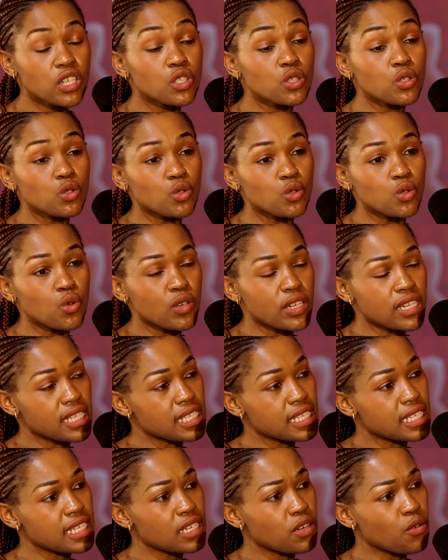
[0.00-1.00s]
what you do
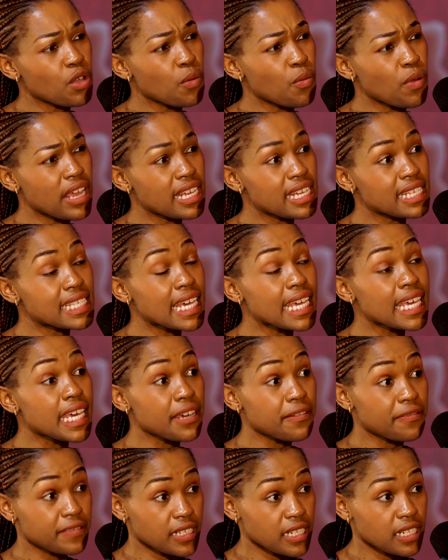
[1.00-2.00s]
is it's a
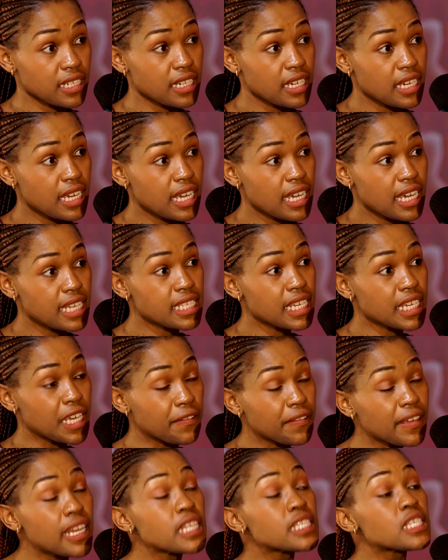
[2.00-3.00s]
gift. It's a
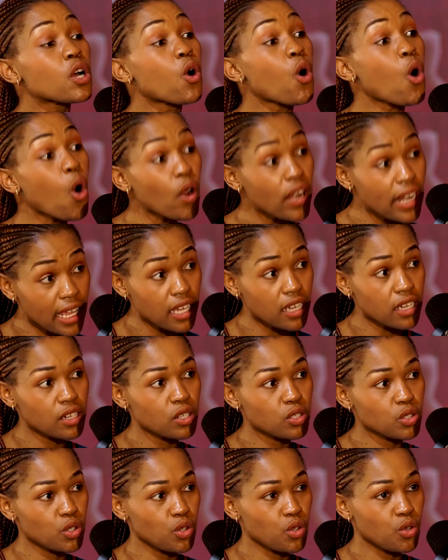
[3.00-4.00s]
gift and it's a
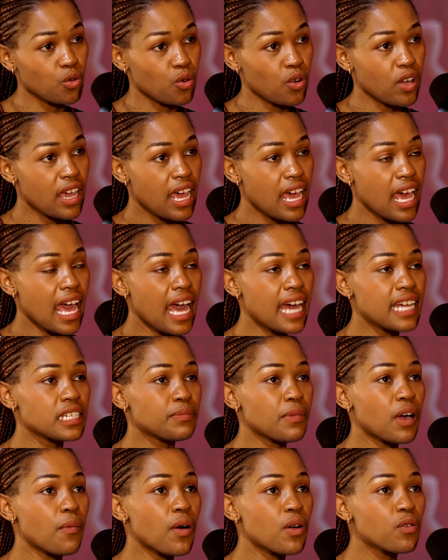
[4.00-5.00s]
calling to you.
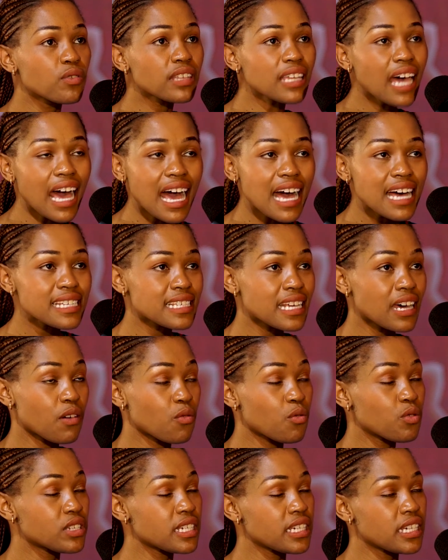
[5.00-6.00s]
And mama
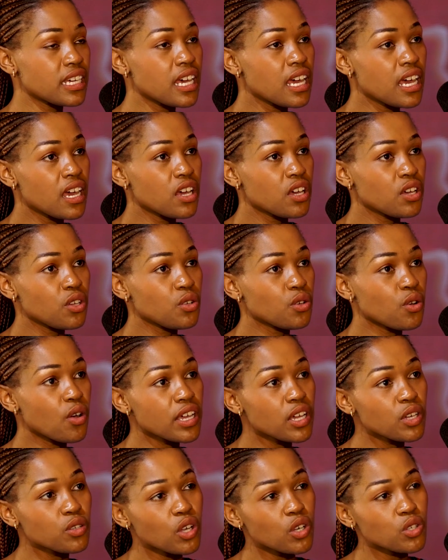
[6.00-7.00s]
uchaza ukuthi
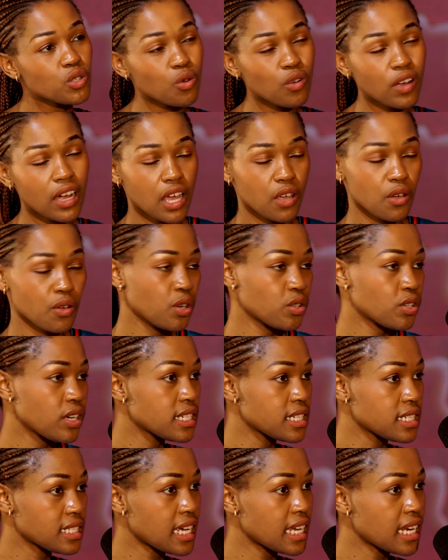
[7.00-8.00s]
yonke into oyithungayo, yonke
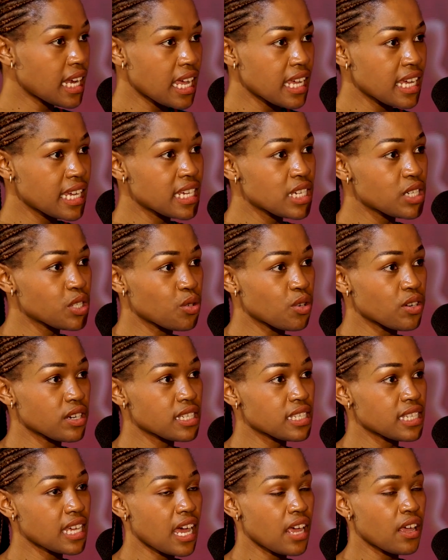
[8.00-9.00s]
into oyidesignayo ine
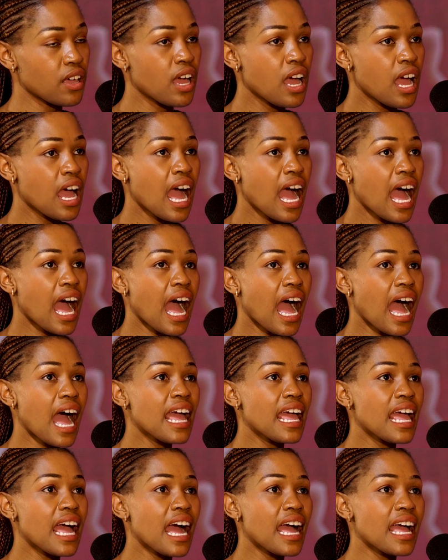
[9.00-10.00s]
story sayo.
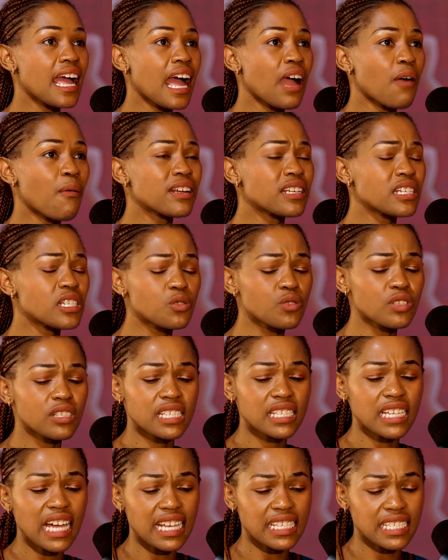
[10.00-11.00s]
I want us to
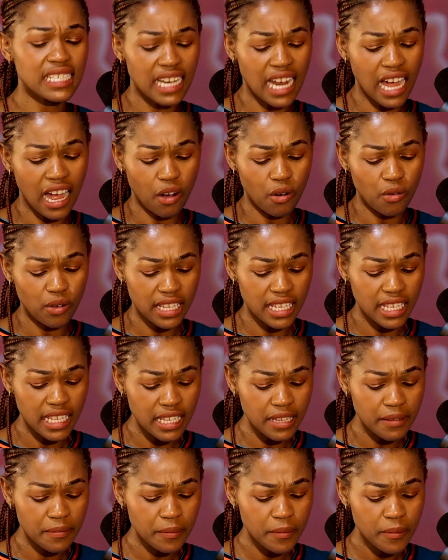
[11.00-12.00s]
discuss now
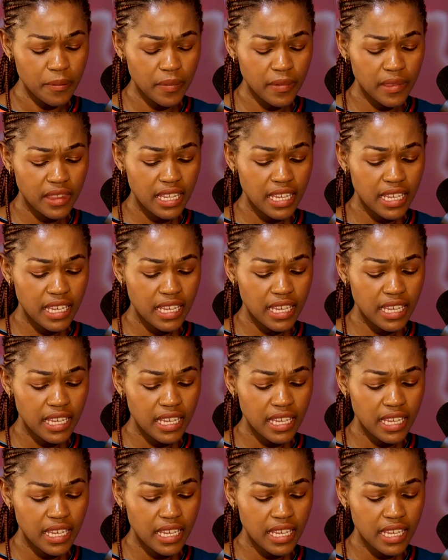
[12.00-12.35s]
in